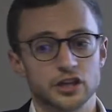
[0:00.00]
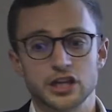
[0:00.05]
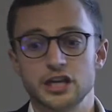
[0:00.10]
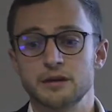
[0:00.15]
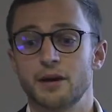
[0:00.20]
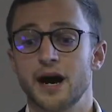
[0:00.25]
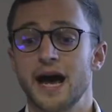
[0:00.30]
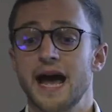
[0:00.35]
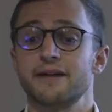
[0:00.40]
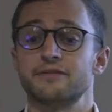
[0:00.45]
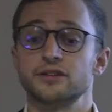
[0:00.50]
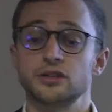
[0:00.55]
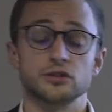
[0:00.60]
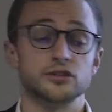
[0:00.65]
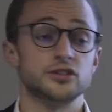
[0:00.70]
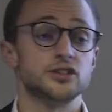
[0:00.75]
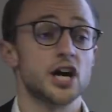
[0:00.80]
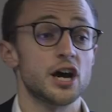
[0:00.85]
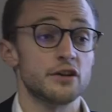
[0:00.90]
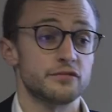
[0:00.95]
that you might have in your
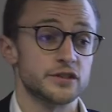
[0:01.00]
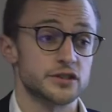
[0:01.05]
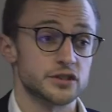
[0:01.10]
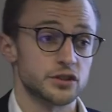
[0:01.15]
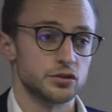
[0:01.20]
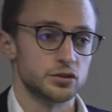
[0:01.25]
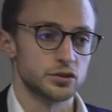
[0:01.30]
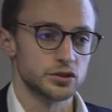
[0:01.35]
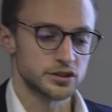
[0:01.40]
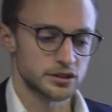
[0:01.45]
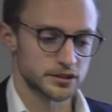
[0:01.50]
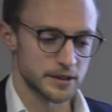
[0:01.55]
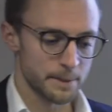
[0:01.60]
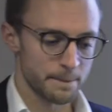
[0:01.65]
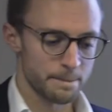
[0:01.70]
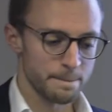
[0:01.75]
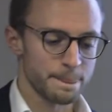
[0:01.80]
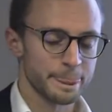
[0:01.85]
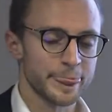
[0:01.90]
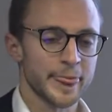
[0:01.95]
surface course
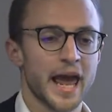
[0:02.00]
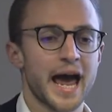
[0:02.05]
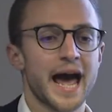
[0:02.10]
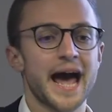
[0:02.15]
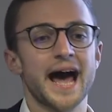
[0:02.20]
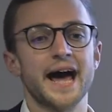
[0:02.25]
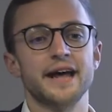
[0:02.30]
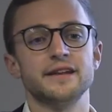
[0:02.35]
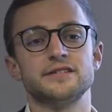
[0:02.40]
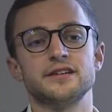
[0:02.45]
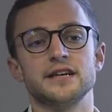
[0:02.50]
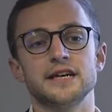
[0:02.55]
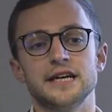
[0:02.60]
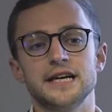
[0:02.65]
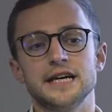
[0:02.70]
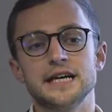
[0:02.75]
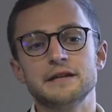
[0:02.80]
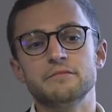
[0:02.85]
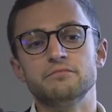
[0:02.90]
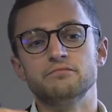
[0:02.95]
and
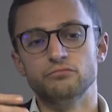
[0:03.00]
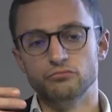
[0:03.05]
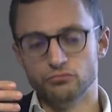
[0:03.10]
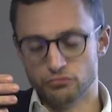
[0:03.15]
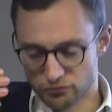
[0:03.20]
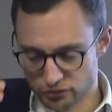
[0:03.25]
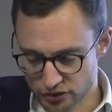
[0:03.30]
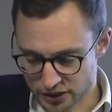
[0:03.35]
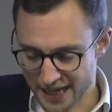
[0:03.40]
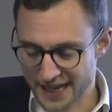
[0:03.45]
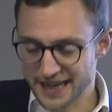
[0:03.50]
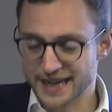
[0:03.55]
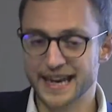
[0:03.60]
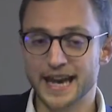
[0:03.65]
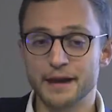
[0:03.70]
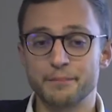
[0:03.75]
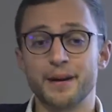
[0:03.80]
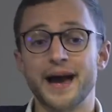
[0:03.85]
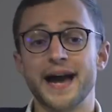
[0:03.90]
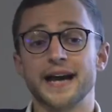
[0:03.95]
taking
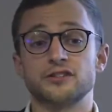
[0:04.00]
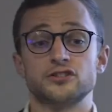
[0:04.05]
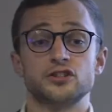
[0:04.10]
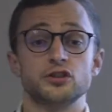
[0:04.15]
it back